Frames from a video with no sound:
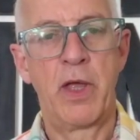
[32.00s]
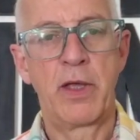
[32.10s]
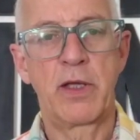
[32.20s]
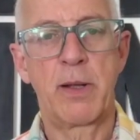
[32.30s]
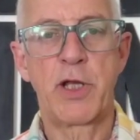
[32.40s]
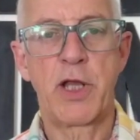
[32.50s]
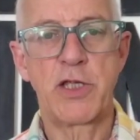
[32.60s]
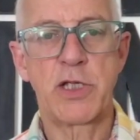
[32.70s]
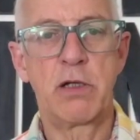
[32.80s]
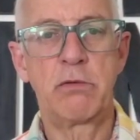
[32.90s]
couple of days
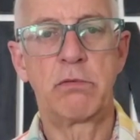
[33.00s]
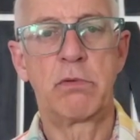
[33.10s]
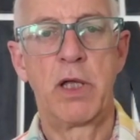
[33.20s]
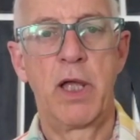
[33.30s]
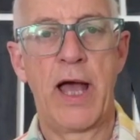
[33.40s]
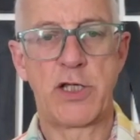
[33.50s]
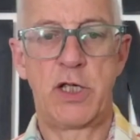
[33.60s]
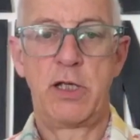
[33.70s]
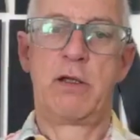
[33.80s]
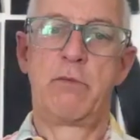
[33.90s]
ago.
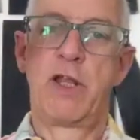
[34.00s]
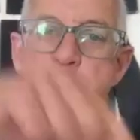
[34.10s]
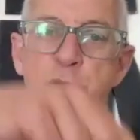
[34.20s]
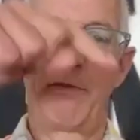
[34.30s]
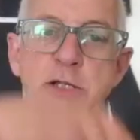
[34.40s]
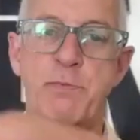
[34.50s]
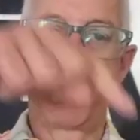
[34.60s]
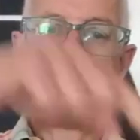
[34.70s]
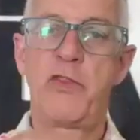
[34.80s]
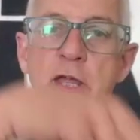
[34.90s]
Actually, let's put
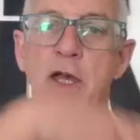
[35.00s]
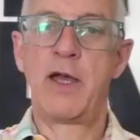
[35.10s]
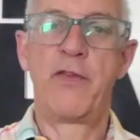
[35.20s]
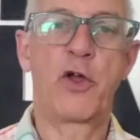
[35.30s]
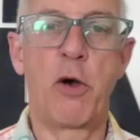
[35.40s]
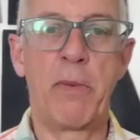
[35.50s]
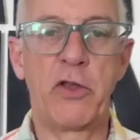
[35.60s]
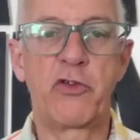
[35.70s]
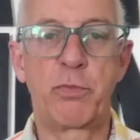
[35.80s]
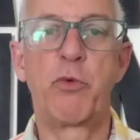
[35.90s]
it in the
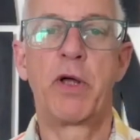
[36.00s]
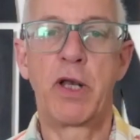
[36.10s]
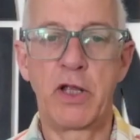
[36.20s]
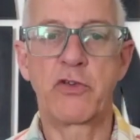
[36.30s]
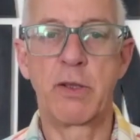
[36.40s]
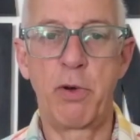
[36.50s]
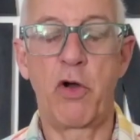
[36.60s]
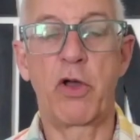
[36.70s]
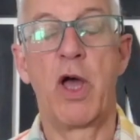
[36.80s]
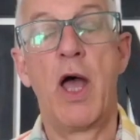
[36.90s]
comments. We'll put a link to the
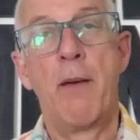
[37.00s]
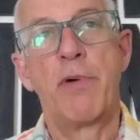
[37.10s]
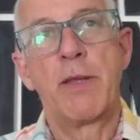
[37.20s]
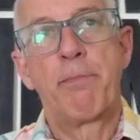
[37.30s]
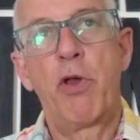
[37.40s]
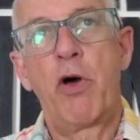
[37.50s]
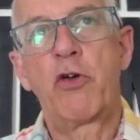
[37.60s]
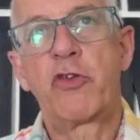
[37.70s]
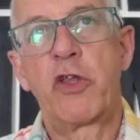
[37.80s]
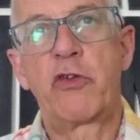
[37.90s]
blog. But the blog
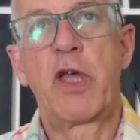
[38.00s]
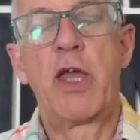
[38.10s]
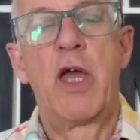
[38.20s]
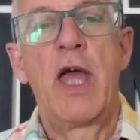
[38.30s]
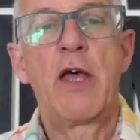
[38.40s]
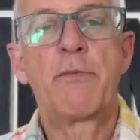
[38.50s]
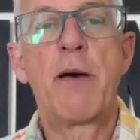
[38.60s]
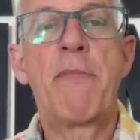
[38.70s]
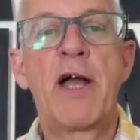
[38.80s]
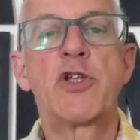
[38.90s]
says, okay,
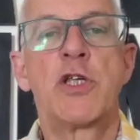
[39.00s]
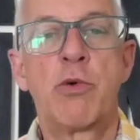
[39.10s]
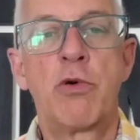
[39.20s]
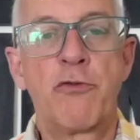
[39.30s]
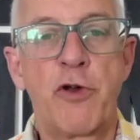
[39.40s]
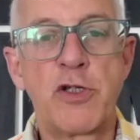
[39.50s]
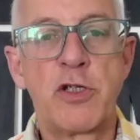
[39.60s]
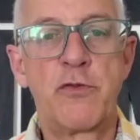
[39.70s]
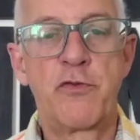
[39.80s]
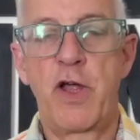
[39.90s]
imagine you're in front
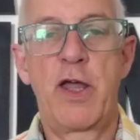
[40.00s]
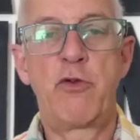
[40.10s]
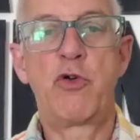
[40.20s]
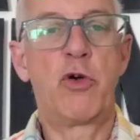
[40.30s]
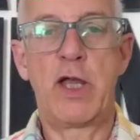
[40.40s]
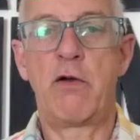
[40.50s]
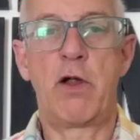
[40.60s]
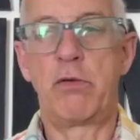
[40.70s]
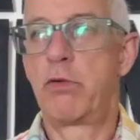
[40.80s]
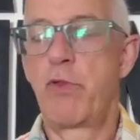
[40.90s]
of, I know, your
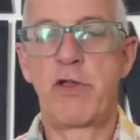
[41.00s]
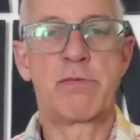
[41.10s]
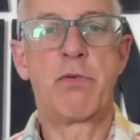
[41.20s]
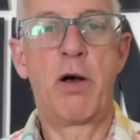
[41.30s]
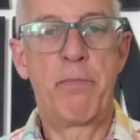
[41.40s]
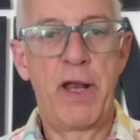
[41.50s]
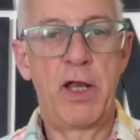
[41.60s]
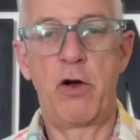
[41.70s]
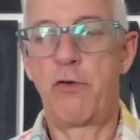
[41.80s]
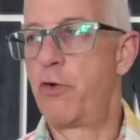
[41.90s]
hero, whether it's Mark
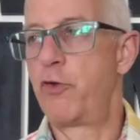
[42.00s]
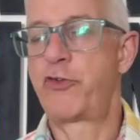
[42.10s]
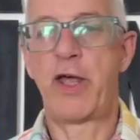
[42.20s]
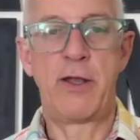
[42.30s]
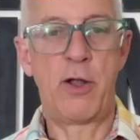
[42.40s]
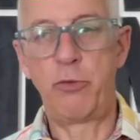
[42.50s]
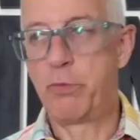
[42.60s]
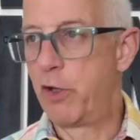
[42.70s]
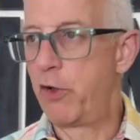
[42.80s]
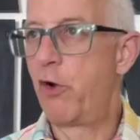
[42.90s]
Benioff or Sam
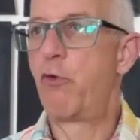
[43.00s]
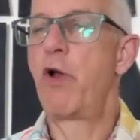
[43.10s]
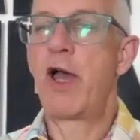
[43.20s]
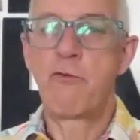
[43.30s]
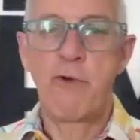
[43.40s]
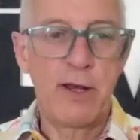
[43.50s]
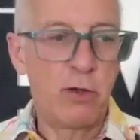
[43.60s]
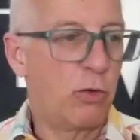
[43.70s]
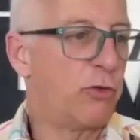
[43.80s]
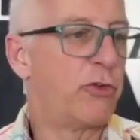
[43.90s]
Altman or Ryan
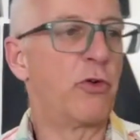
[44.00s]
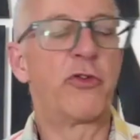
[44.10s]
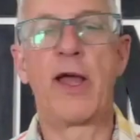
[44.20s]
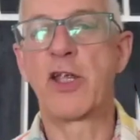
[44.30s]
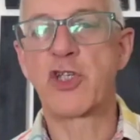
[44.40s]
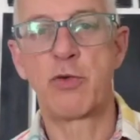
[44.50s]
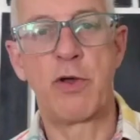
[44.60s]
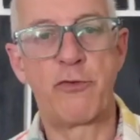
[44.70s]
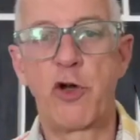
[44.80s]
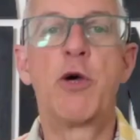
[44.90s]
Reynolds or Taylor
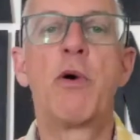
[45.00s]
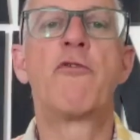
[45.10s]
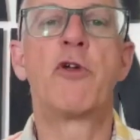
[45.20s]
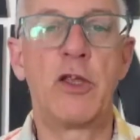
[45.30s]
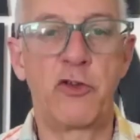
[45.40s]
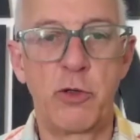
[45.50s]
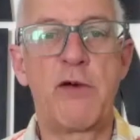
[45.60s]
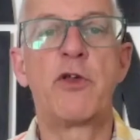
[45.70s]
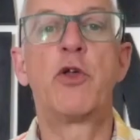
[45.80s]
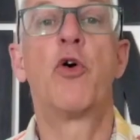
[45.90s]
Swift or whoever it is,
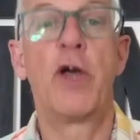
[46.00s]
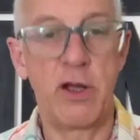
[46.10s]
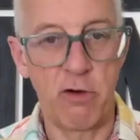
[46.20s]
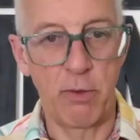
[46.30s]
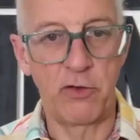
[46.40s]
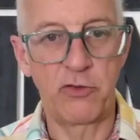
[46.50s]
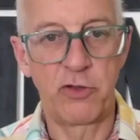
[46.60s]
whoever your hero is.